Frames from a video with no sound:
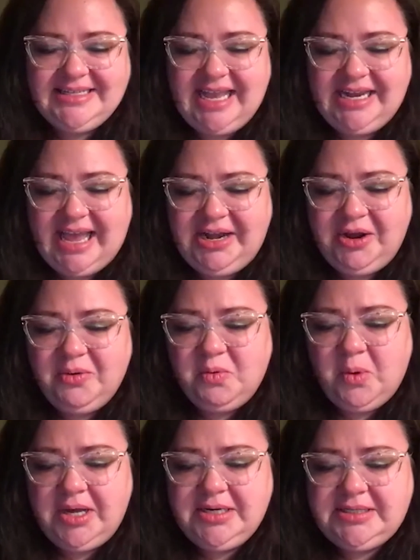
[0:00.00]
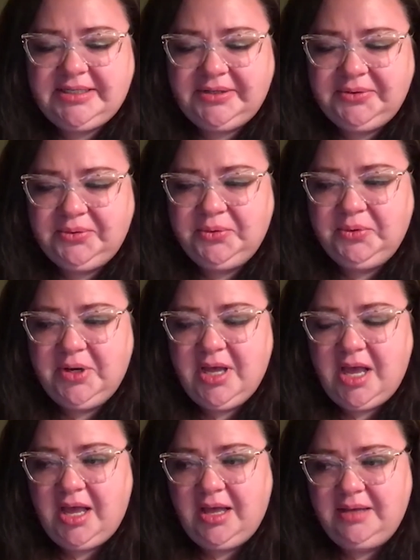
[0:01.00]
I don't want to
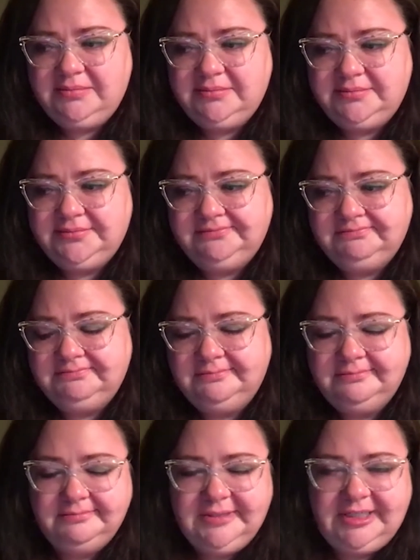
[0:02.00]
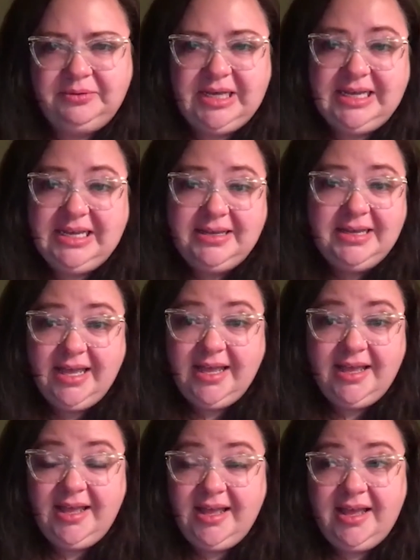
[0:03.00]
you know
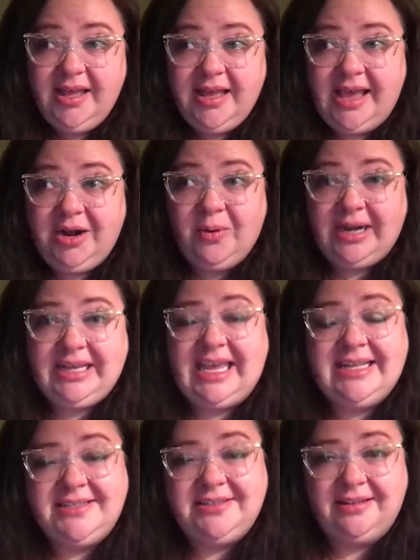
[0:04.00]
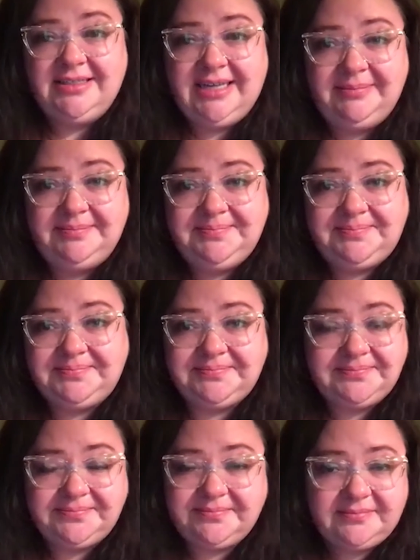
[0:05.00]
I don't want to cancel all the time.
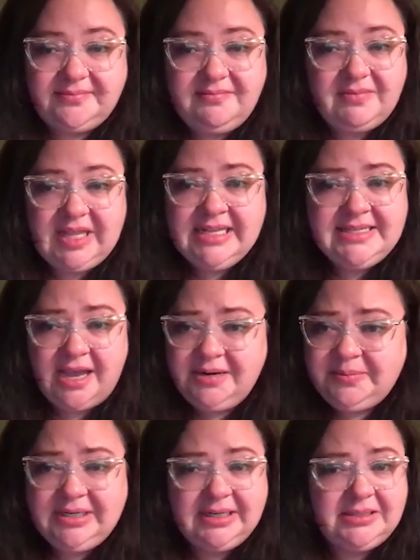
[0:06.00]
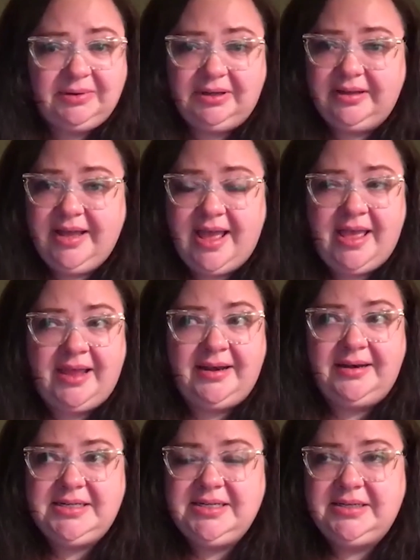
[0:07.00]
It's unpredictable,
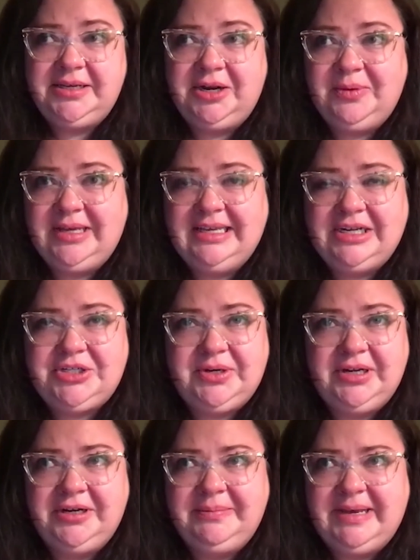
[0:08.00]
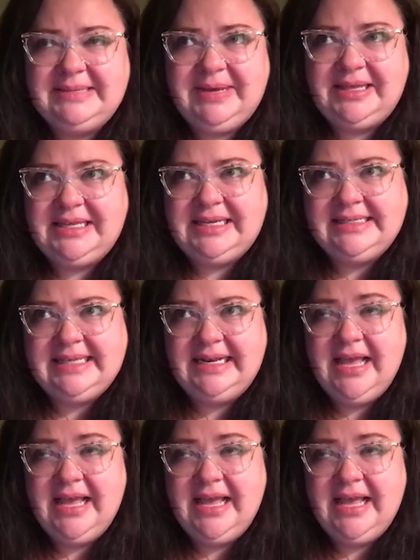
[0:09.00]
and we can get triggered by things that